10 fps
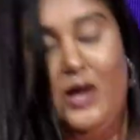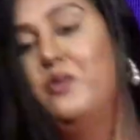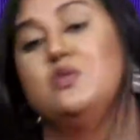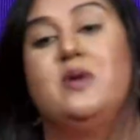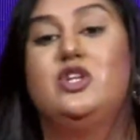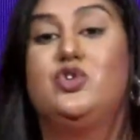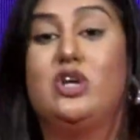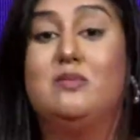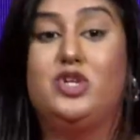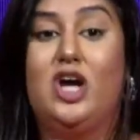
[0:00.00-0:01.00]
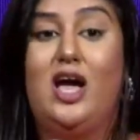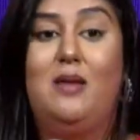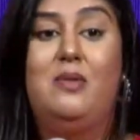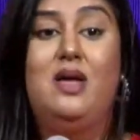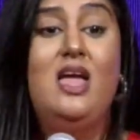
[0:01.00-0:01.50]
It was my dream
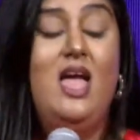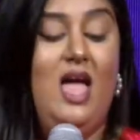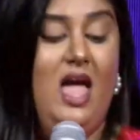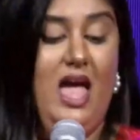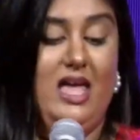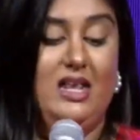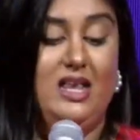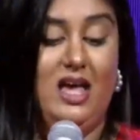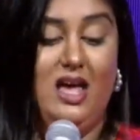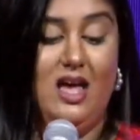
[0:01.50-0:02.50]
job, and